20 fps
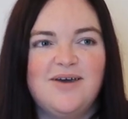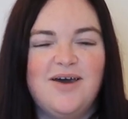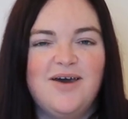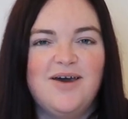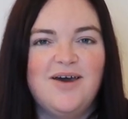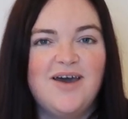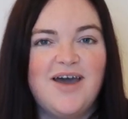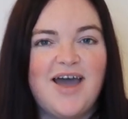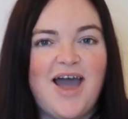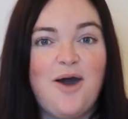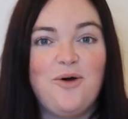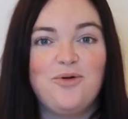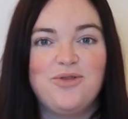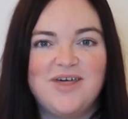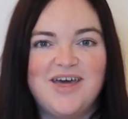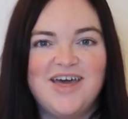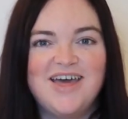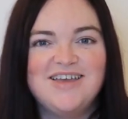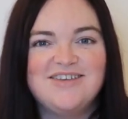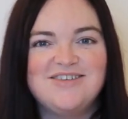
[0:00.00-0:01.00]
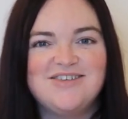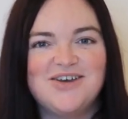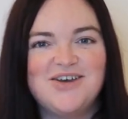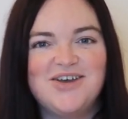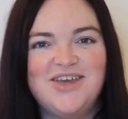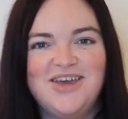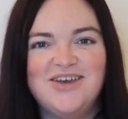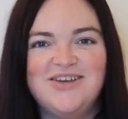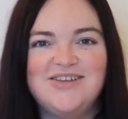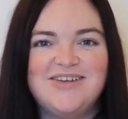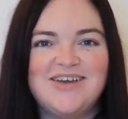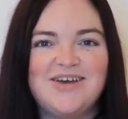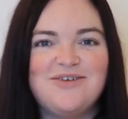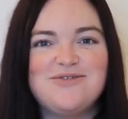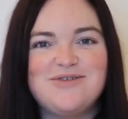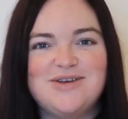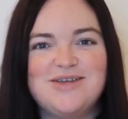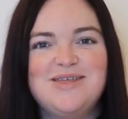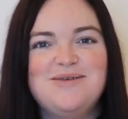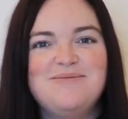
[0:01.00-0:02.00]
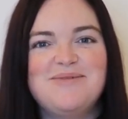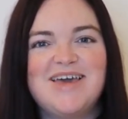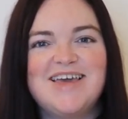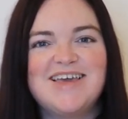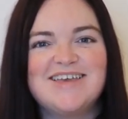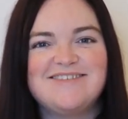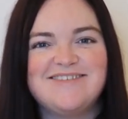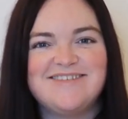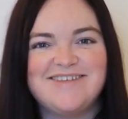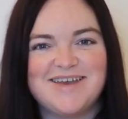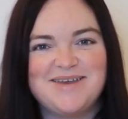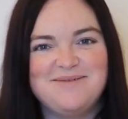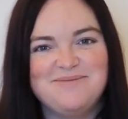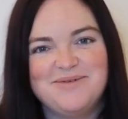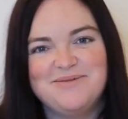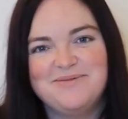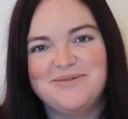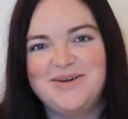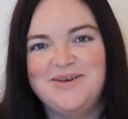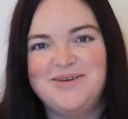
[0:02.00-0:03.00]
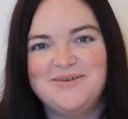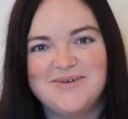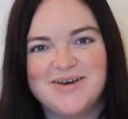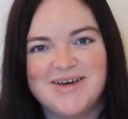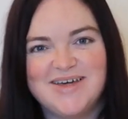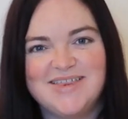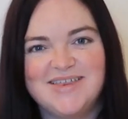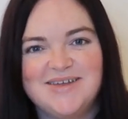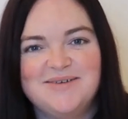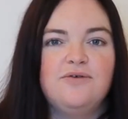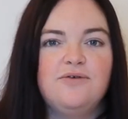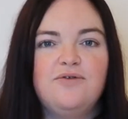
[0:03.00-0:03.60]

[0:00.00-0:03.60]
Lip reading: out there, so you definitely make a statement when you wear them.